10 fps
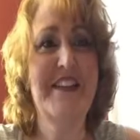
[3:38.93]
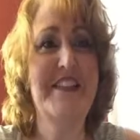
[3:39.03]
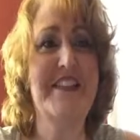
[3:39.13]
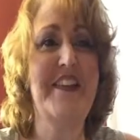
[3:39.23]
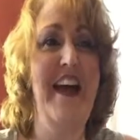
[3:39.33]

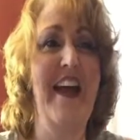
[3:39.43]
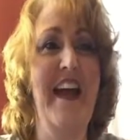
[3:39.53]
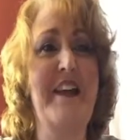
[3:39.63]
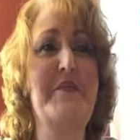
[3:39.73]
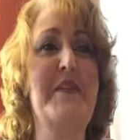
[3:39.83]
So yeah, I
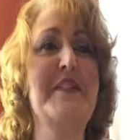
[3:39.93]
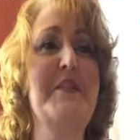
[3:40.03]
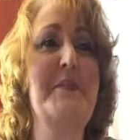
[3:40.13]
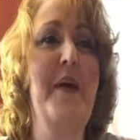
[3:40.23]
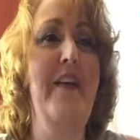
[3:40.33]
kind of
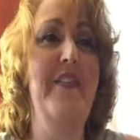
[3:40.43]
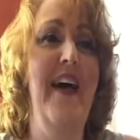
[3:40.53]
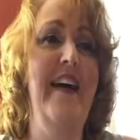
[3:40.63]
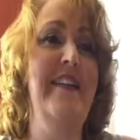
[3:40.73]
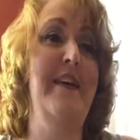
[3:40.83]
wonder about
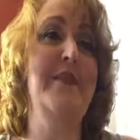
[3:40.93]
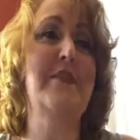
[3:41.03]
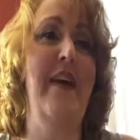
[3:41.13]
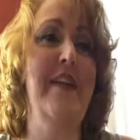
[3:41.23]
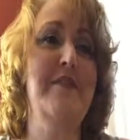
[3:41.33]
that, and I always
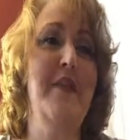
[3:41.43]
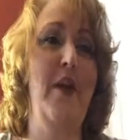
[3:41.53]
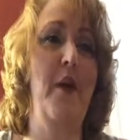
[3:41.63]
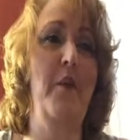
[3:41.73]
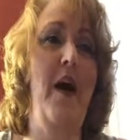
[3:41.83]
find it
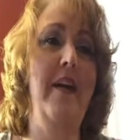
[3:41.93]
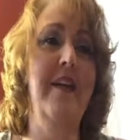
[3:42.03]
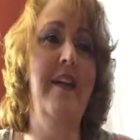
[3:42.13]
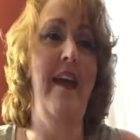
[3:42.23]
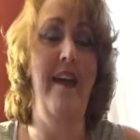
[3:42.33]
very
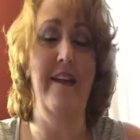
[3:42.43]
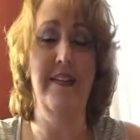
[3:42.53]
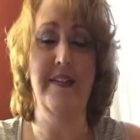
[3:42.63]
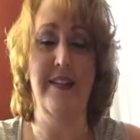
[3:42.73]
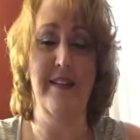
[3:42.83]
erotic,
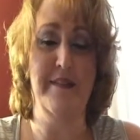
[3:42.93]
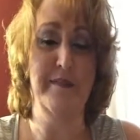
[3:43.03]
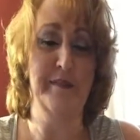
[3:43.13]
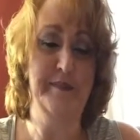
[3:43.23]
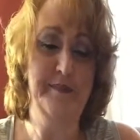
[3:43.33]

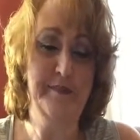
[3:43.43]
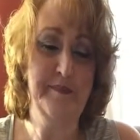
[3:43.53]
and